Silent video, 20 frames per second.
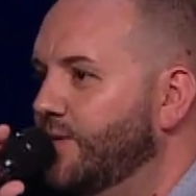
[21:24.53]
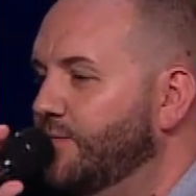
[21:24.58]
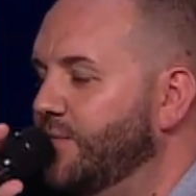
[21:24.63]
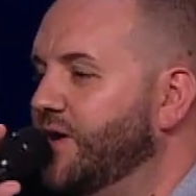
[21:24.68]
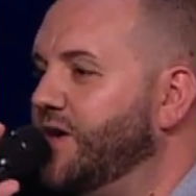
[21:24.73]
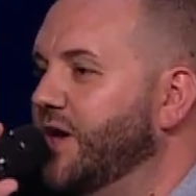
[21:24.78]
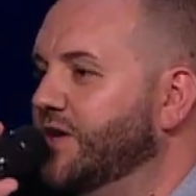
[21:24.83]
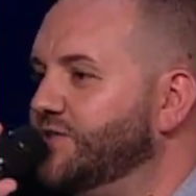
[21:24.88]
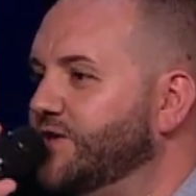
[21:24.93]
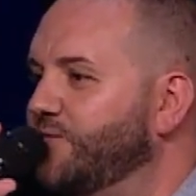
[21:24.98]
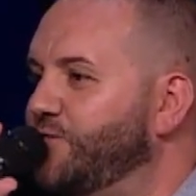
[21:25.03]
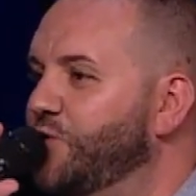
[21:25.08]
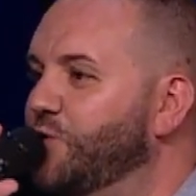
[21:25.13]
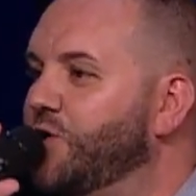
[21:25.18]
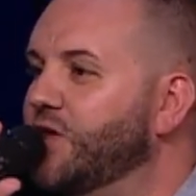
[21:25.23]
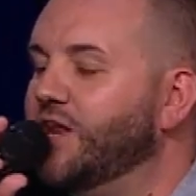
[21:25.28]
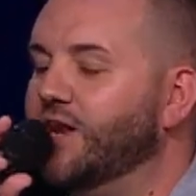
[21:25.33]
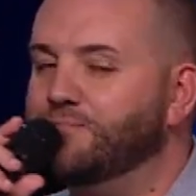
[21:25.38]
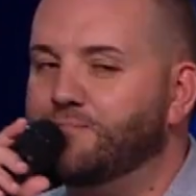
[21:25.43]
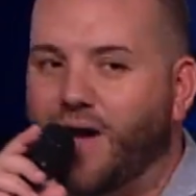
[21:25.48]
Because if you
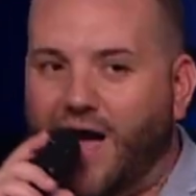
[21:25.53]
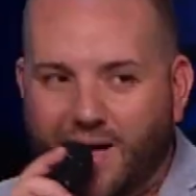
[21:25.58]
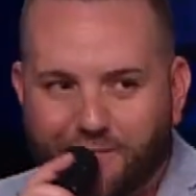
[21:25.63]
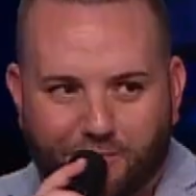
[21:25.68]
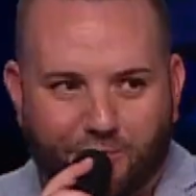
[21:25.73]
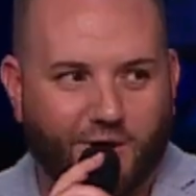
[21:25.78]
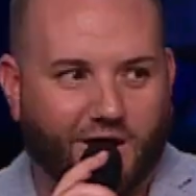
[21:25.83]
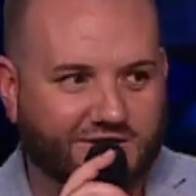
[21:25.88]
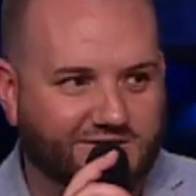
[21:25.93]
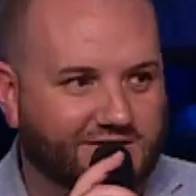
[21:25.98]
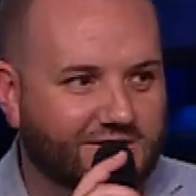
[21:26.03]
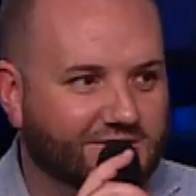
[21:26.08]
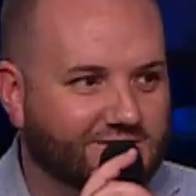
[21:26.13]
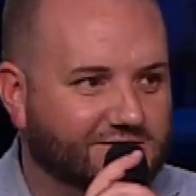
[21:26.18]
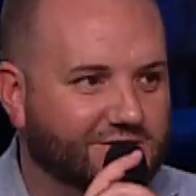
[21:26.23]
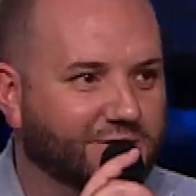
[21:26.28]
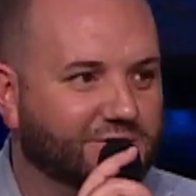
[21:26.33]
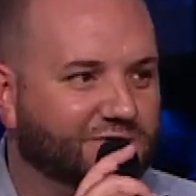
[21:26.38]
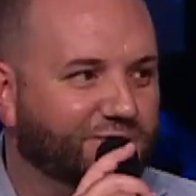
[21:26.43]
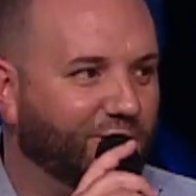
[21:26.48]
get in my presence,
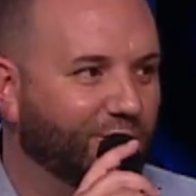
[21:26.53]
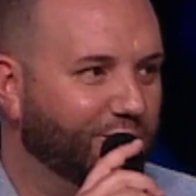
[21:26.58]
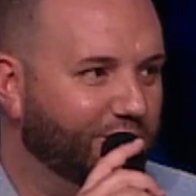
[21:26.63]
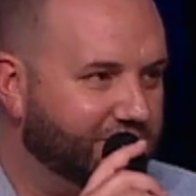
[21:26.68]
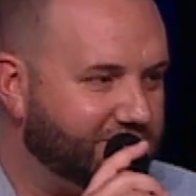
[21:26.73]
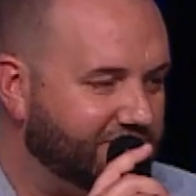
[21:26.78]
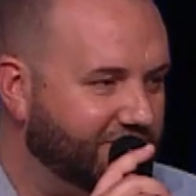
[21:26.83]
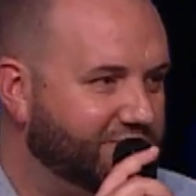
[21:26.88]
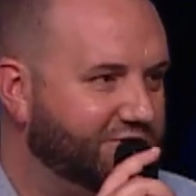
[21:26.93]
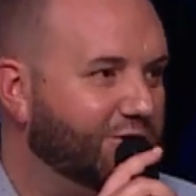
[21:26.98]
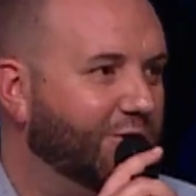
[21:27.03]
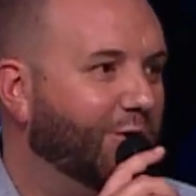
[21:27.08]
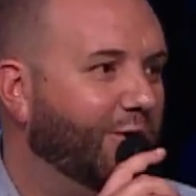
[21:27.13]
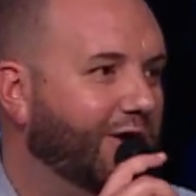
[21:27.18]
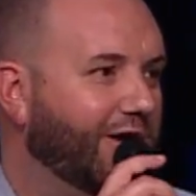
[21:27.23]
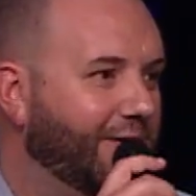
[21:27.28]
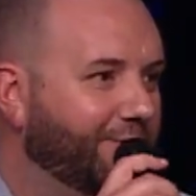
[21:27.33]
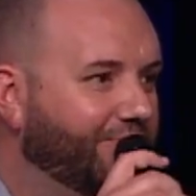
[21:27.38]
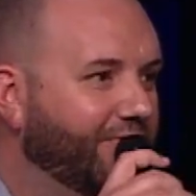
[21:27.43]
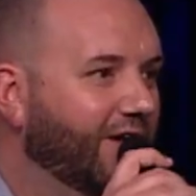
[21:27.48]
there's fullness of
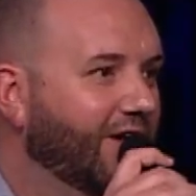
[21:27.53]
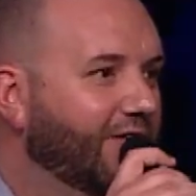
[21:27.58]
joy.